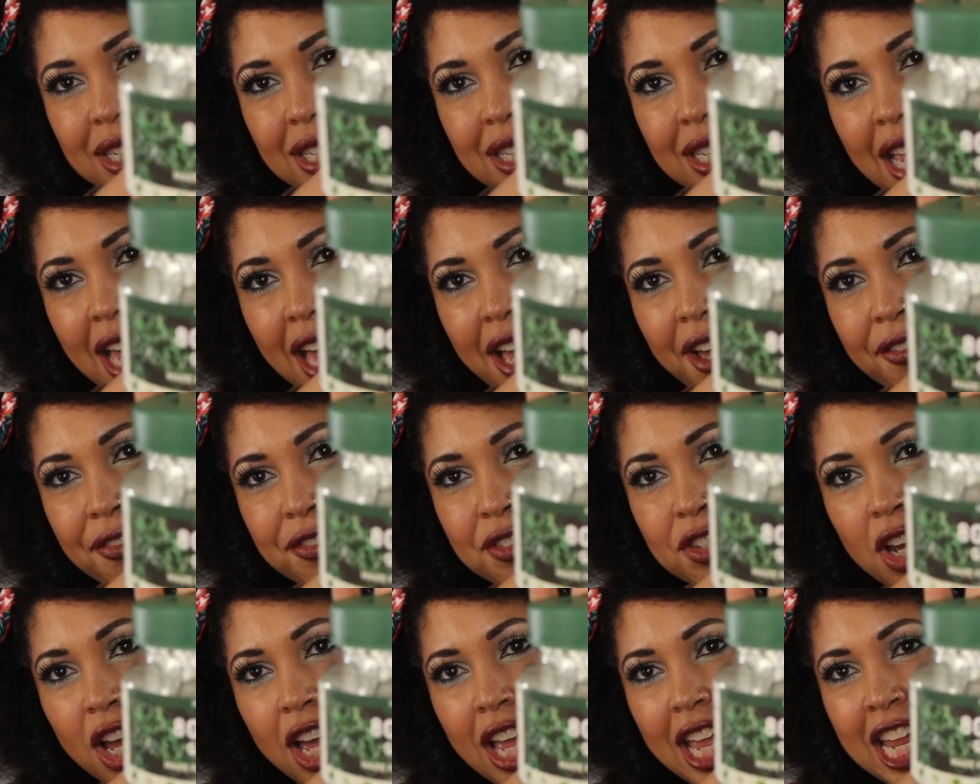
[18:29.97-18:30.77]

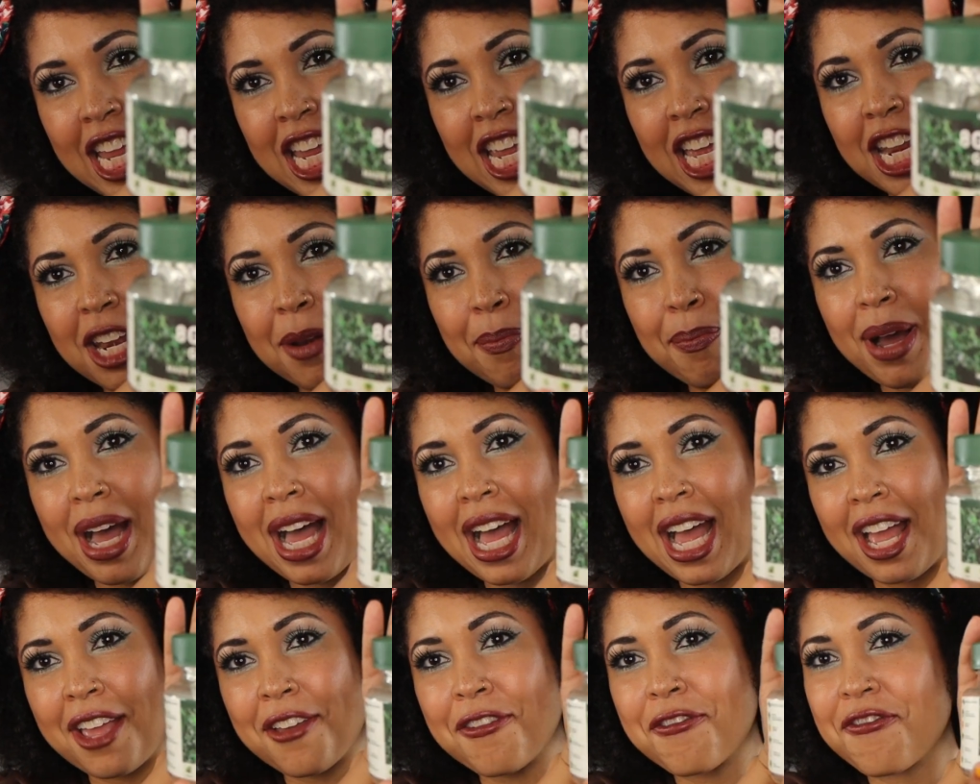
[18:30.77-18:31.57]
left in
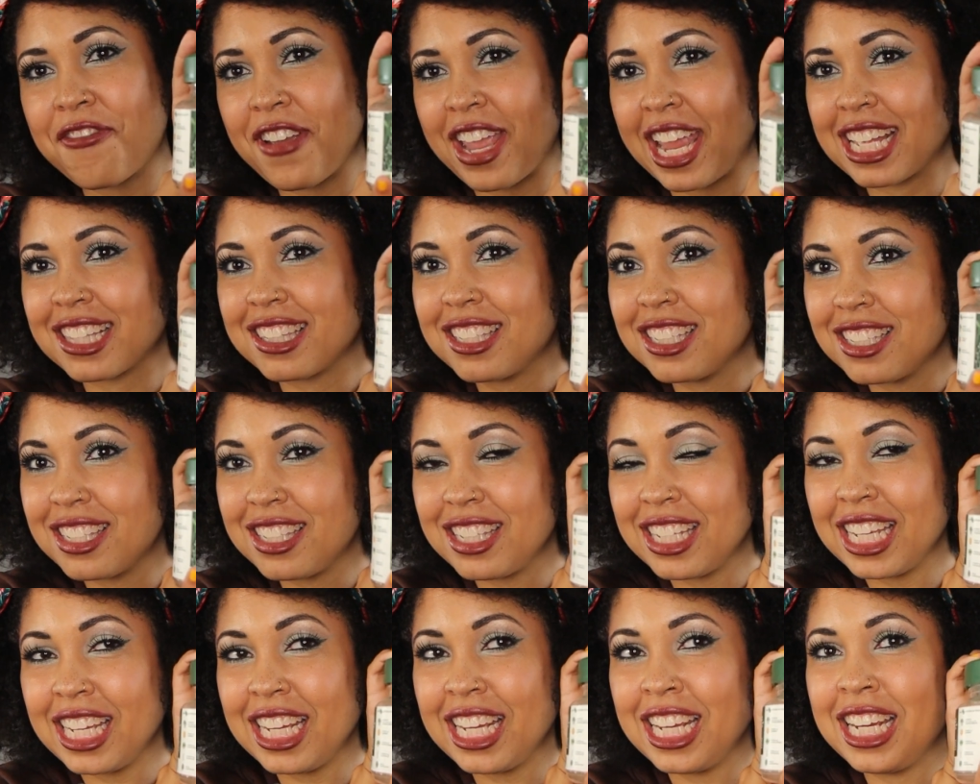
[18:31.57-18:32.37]
my
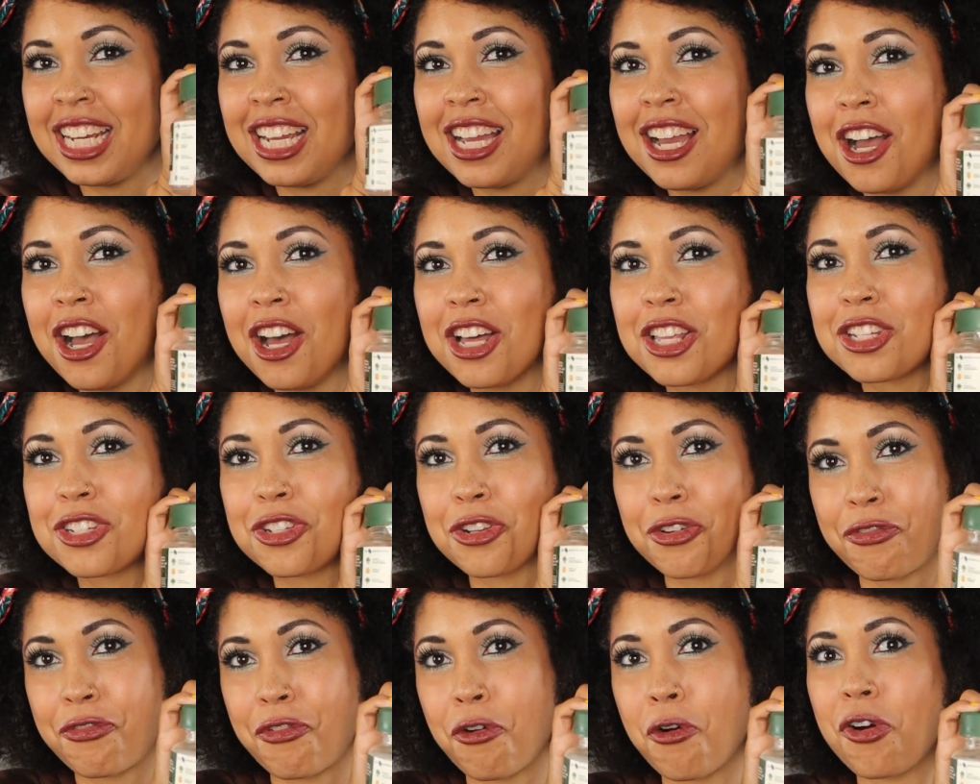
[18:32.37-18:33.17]
fantasy
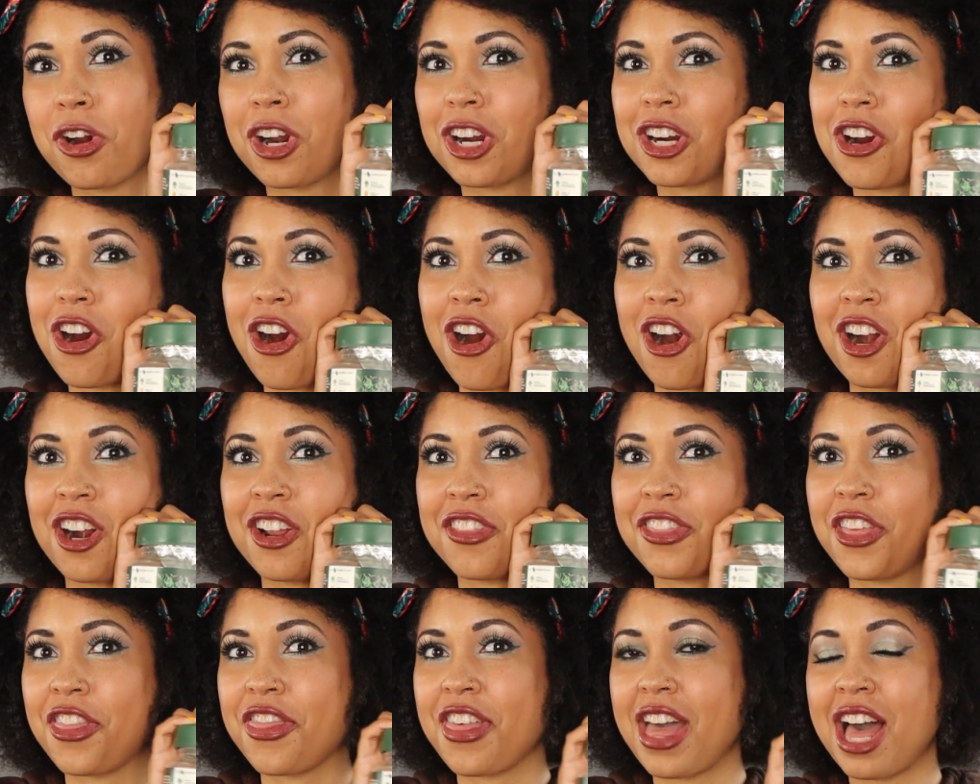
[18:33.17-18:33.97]
Sephora
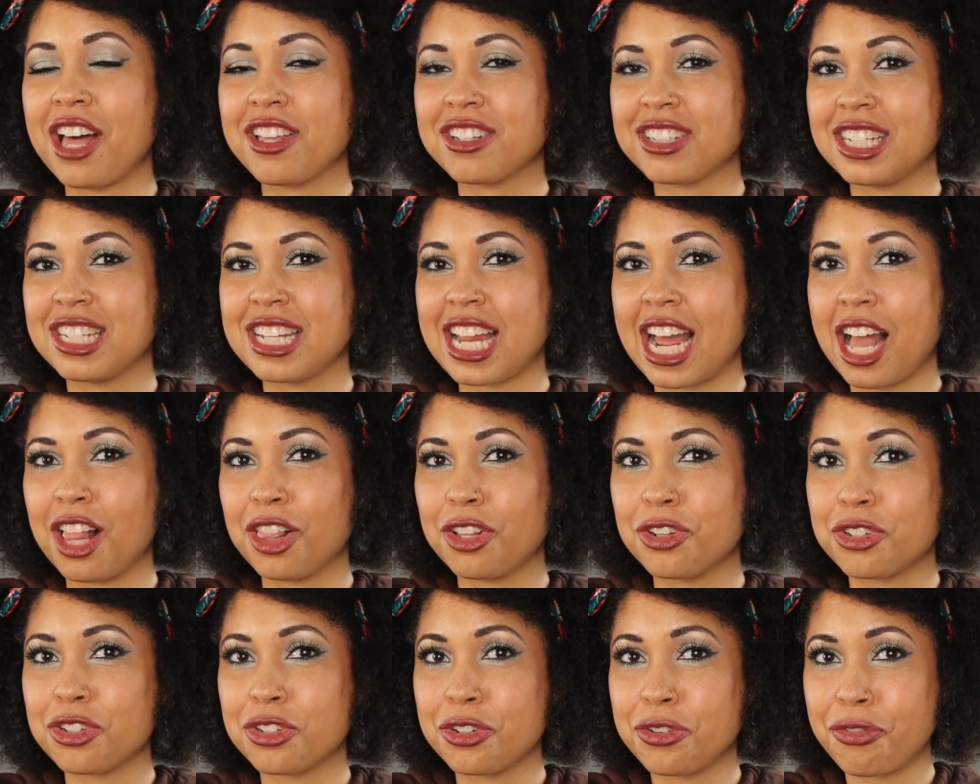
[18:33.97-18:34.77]
cart, the
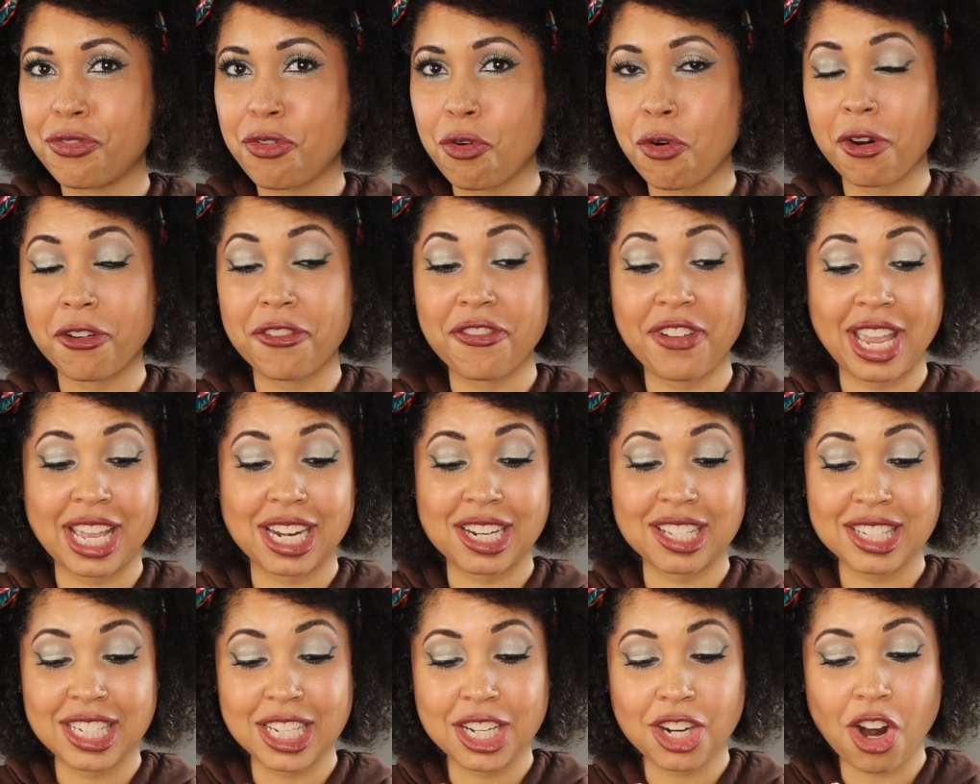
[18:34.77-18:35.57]
$1,000 Sephora
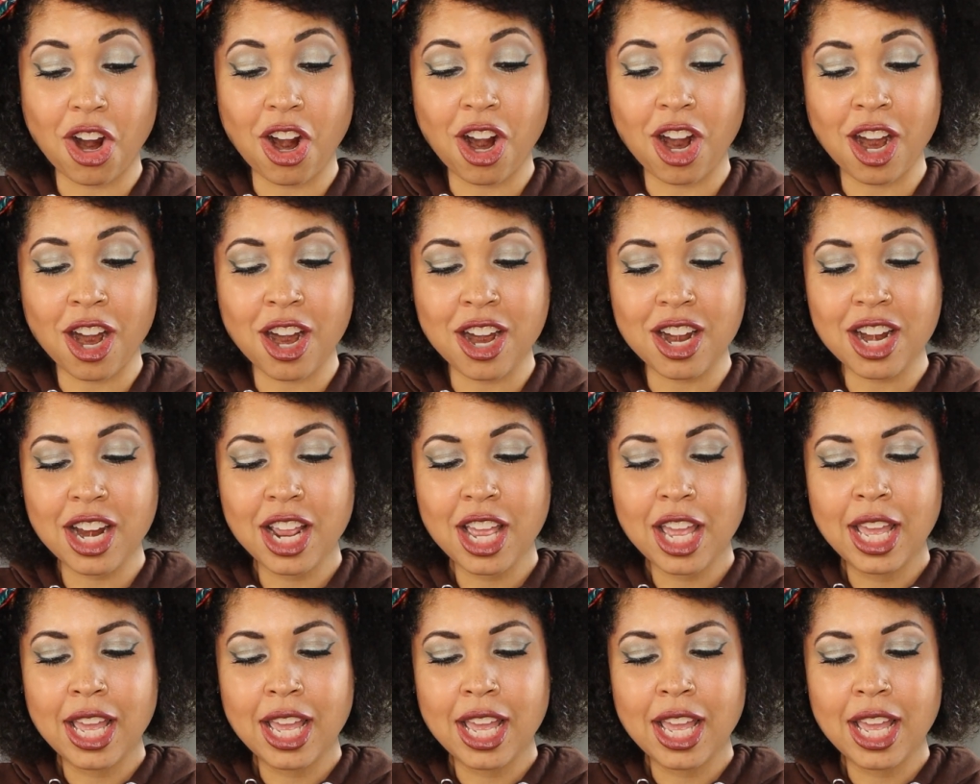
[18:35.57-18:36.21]
fantasy cart.